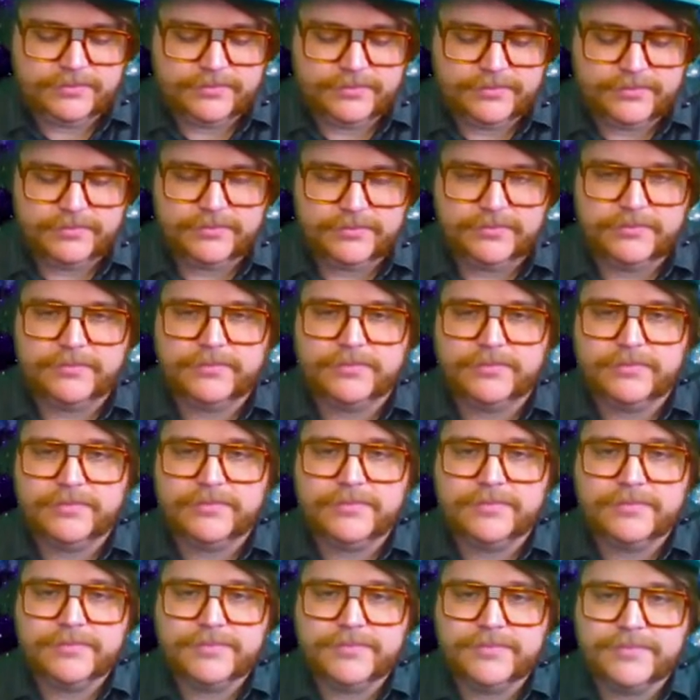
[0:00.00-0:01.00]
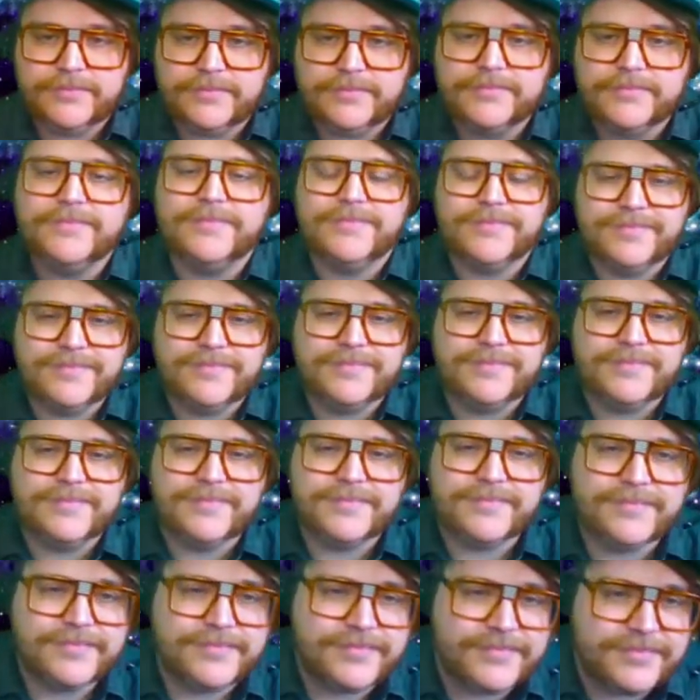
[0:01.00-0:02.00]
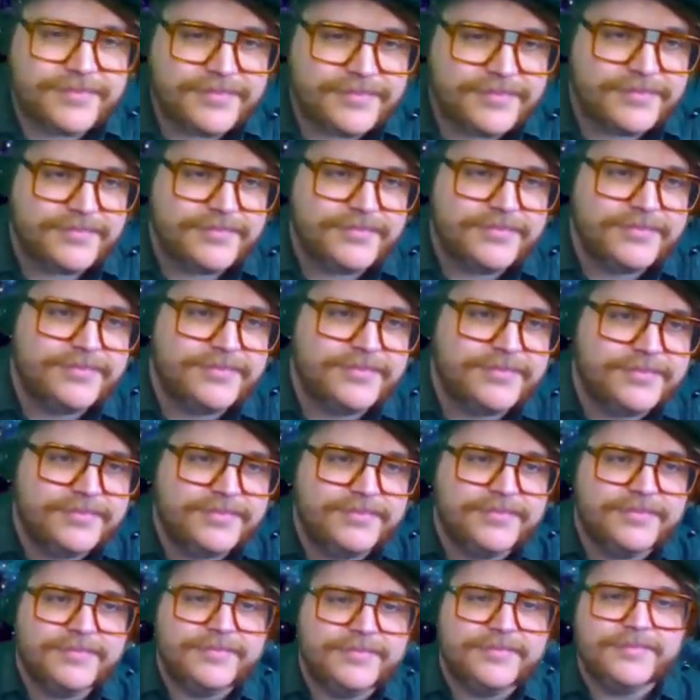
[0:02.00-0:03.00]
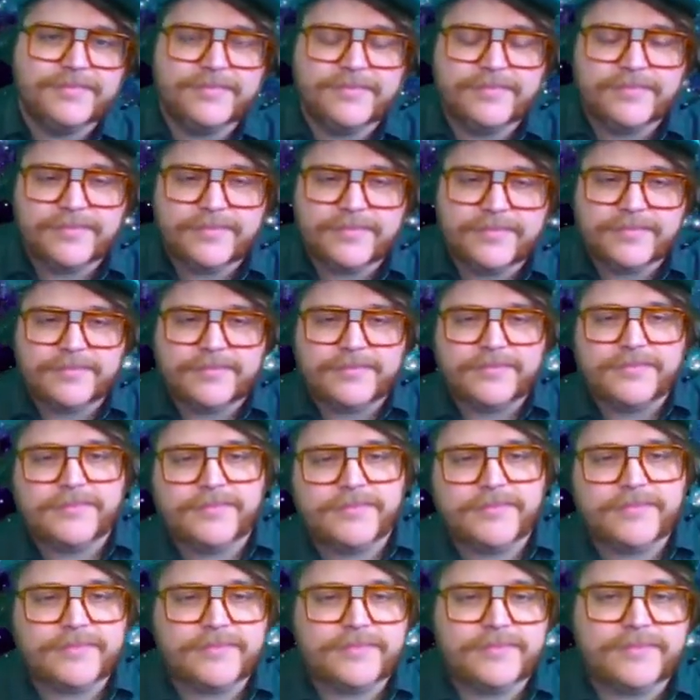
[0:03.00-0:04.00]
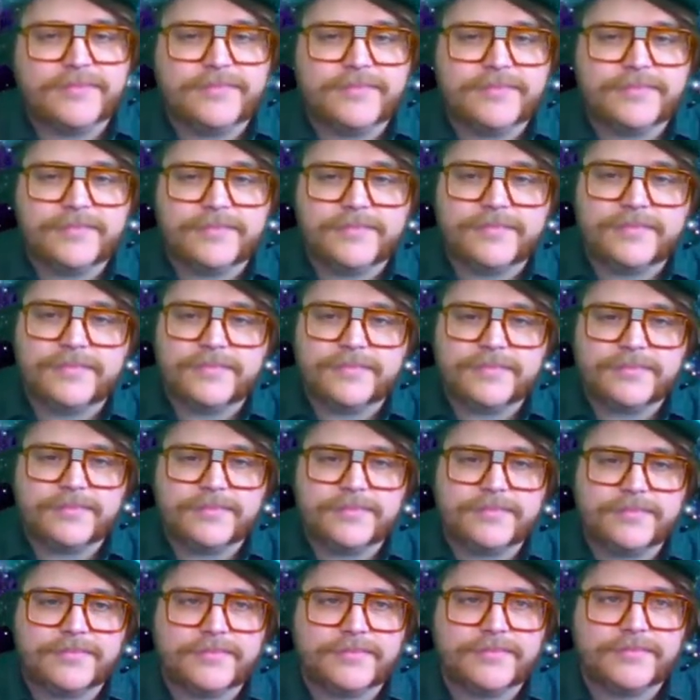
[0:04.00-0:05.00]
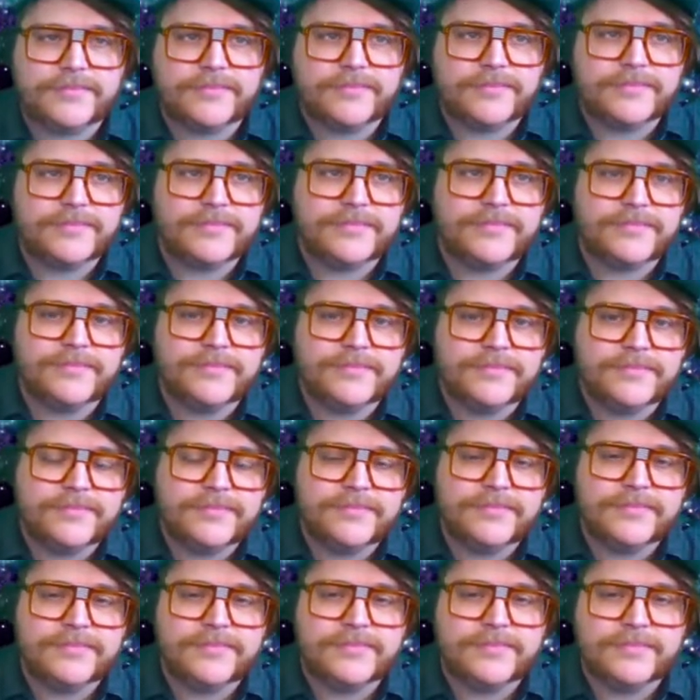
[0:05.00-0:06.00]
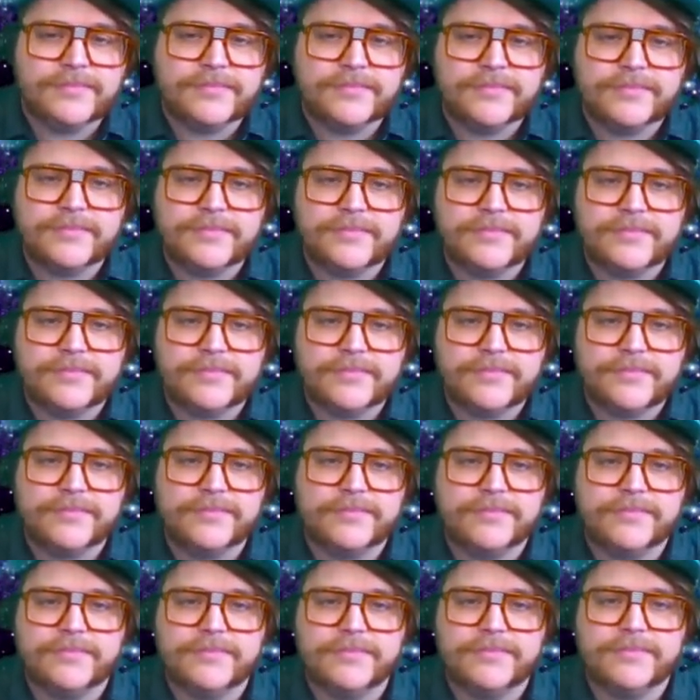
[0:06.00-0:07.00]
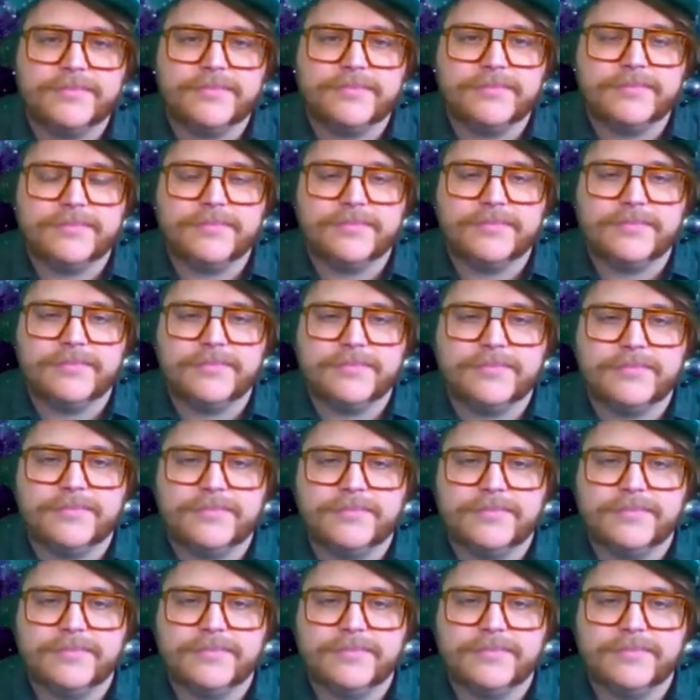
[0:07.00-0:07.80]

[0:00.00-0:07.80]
No words are spoken by the person on screen.